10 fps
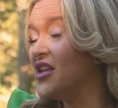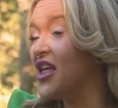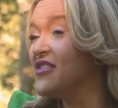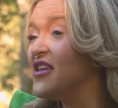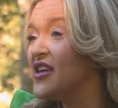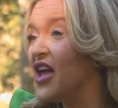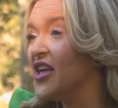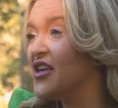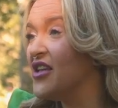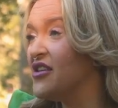and I think I
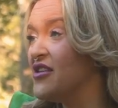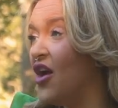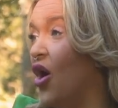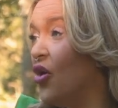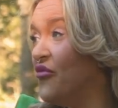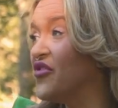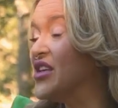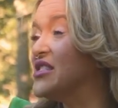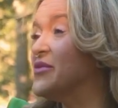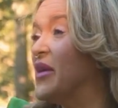can
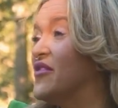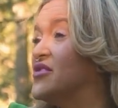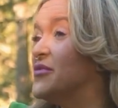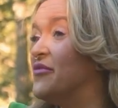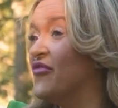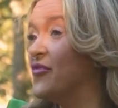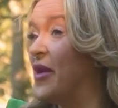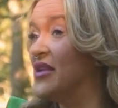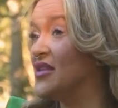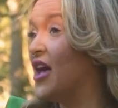hopefully speak for
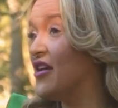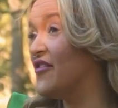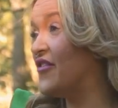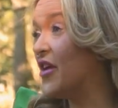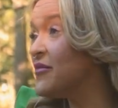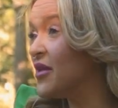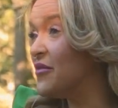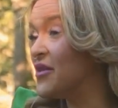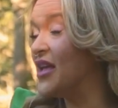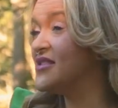my entire family
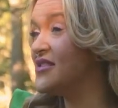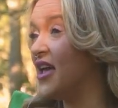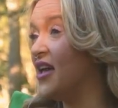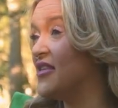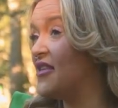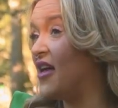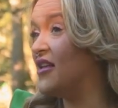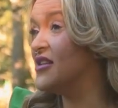when I say that,